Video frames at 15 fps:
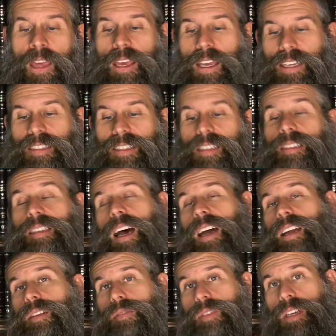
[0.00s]
is the side
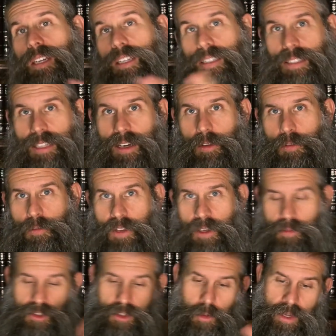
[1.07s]
of the
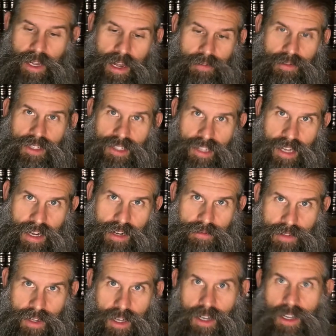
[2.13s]
Teraphim. So we have the side of
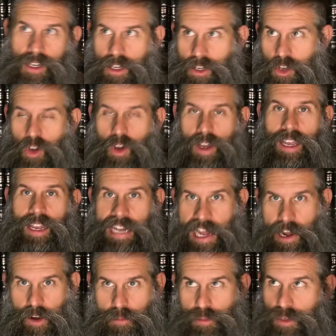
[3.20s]
the Kohen,
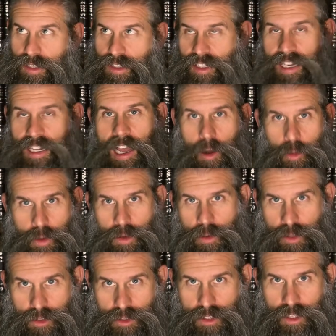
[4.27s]
our priest, and how we
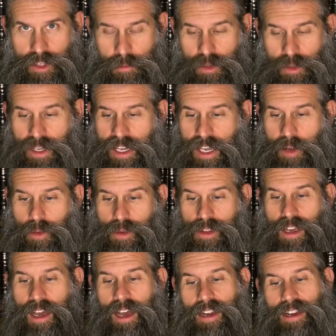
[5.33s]
used to communicate with
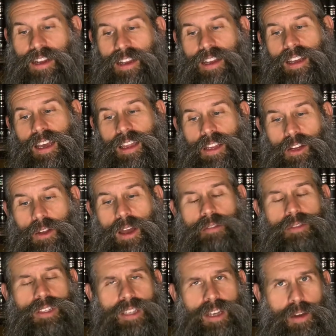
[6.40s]
God. And then you have
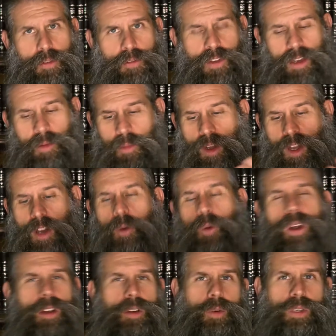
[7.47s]
the Teraphim.
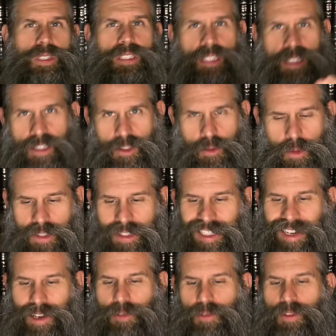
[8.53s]
Where do we see this word
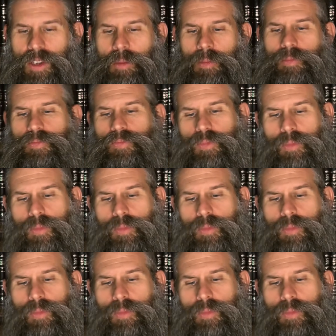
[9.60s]
Teraphim?